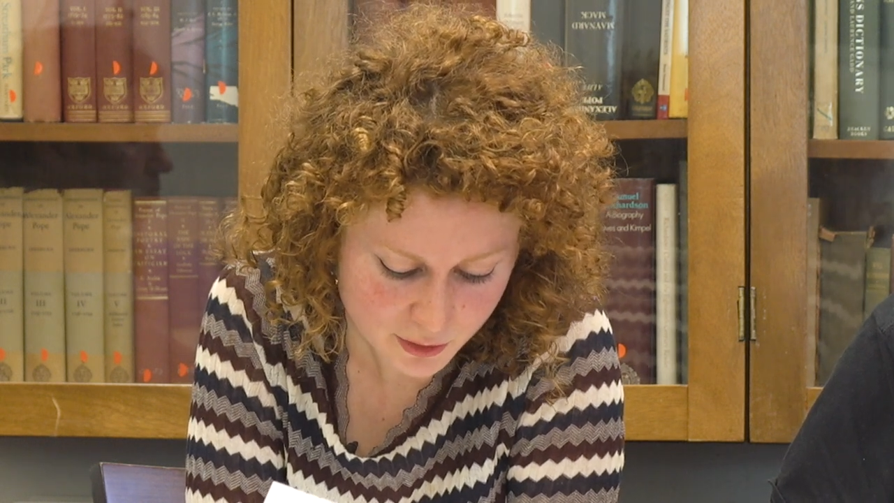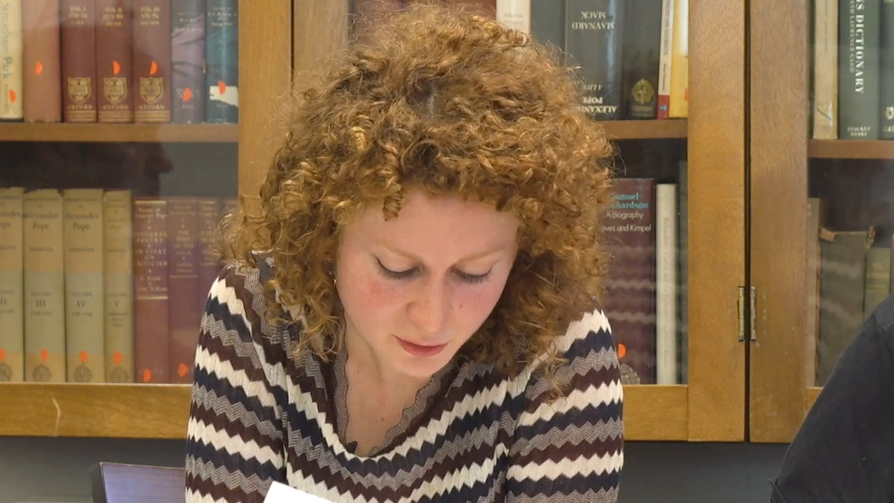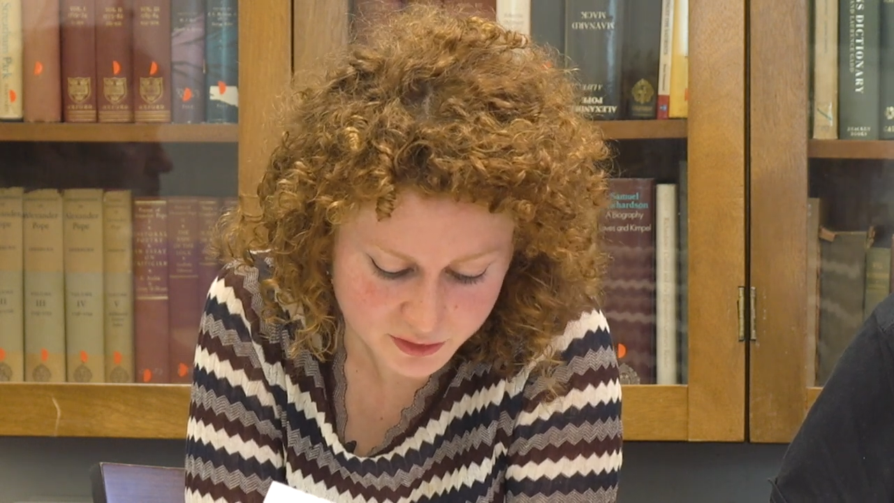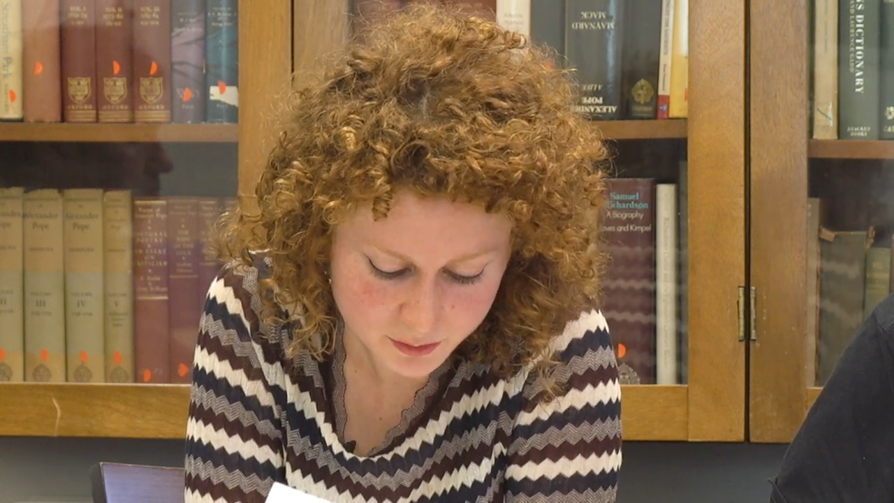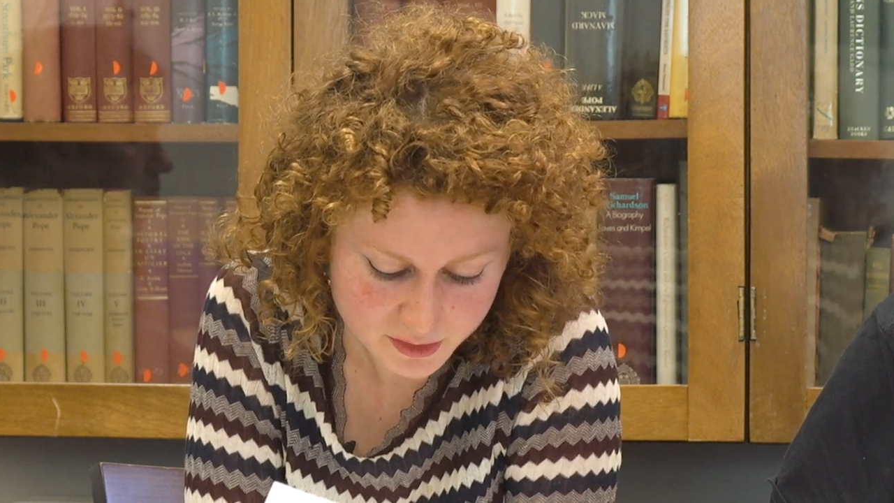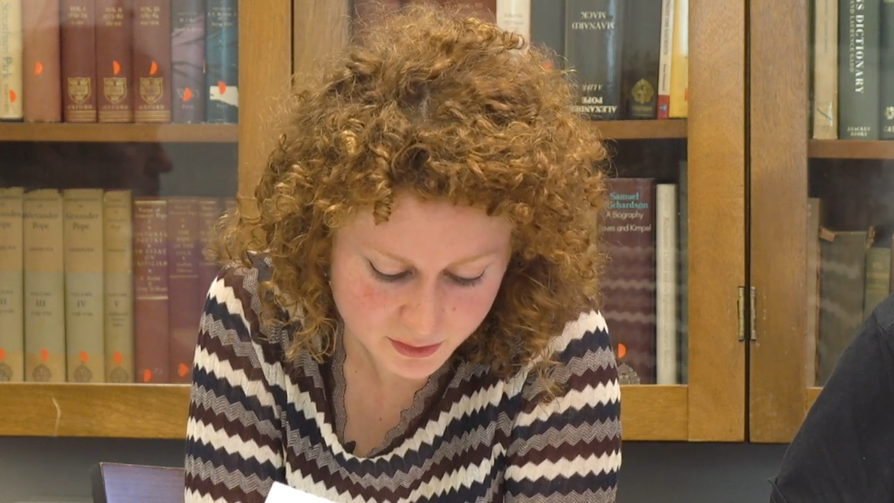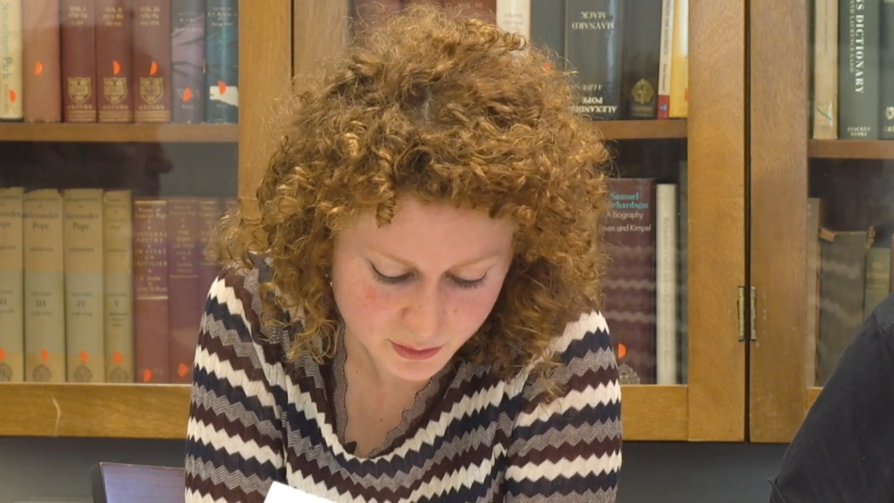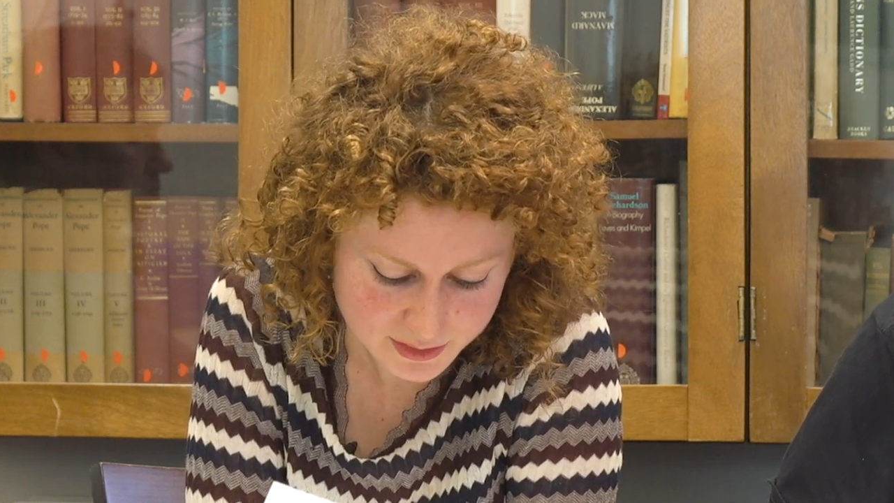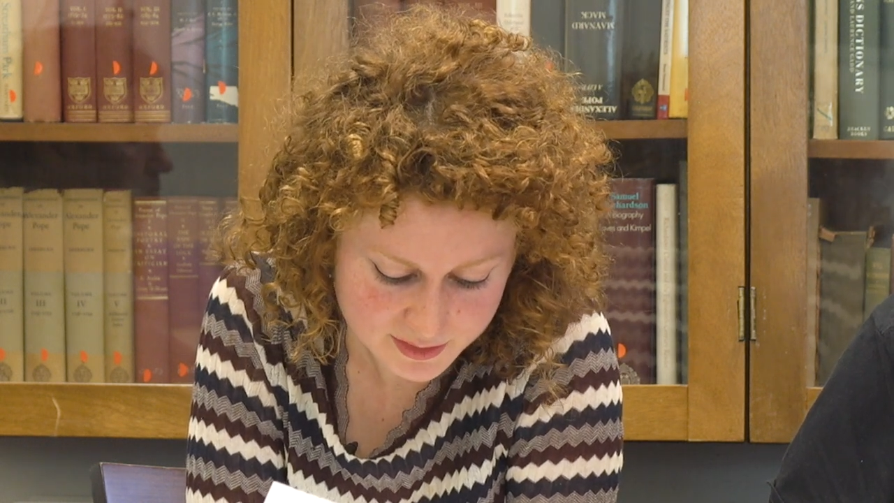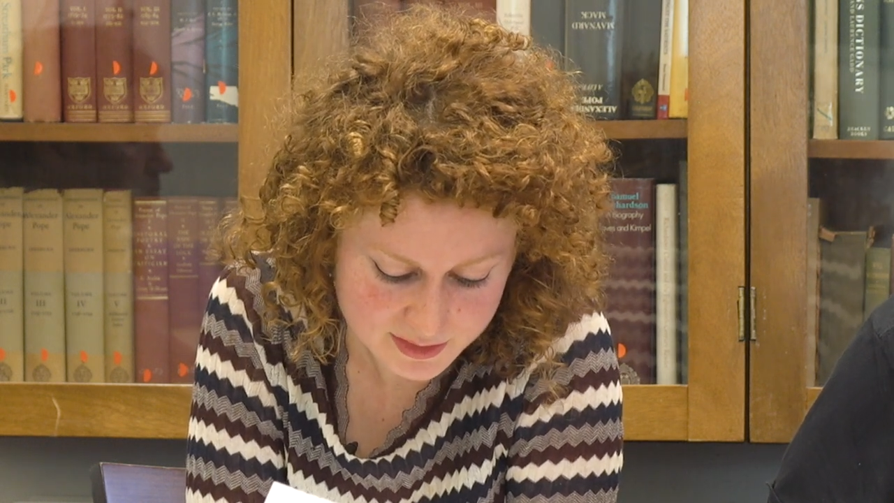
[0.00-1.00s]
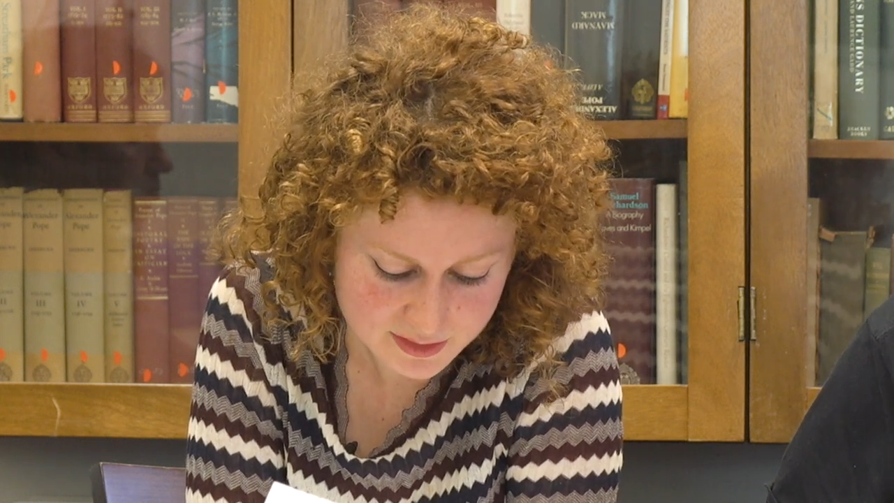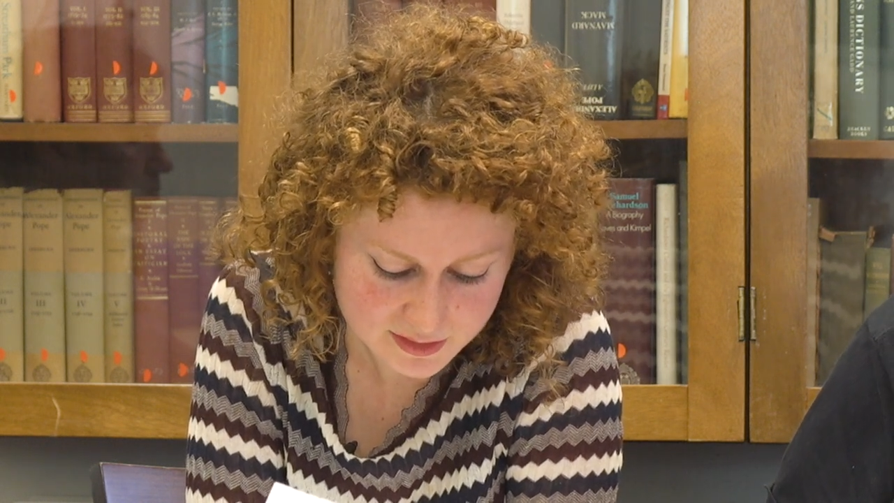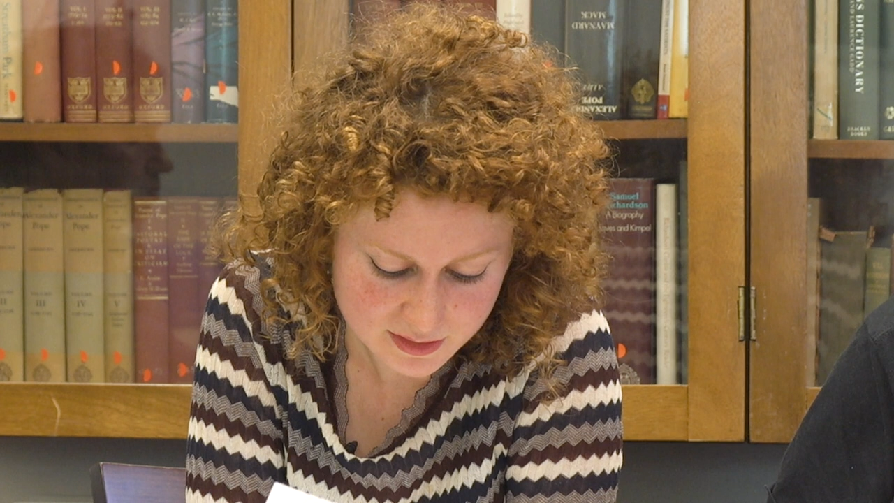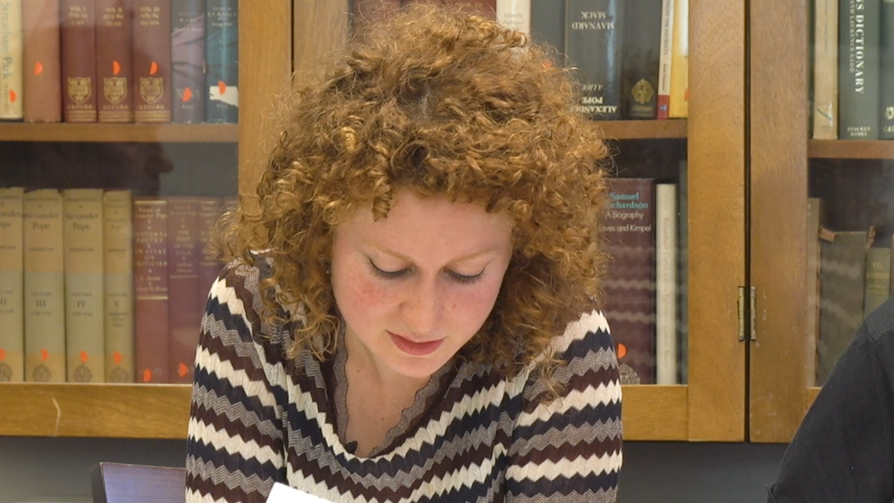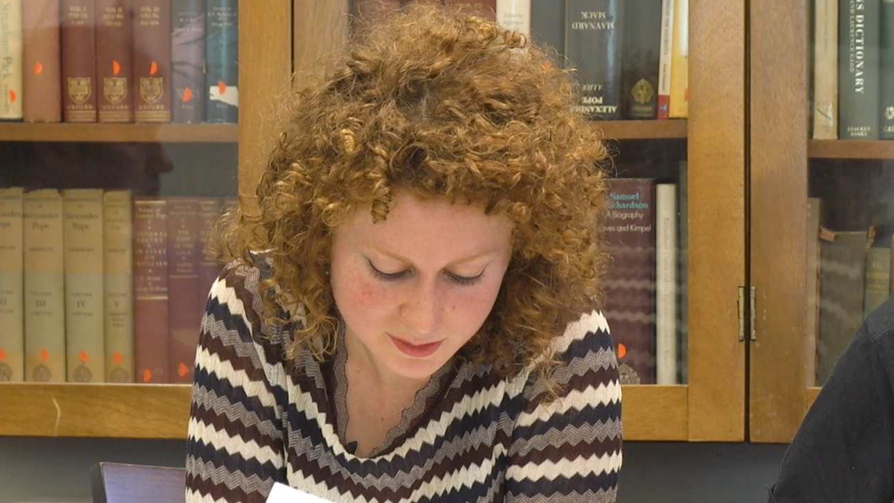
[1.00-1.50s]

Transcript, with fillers: Ottoman quinces and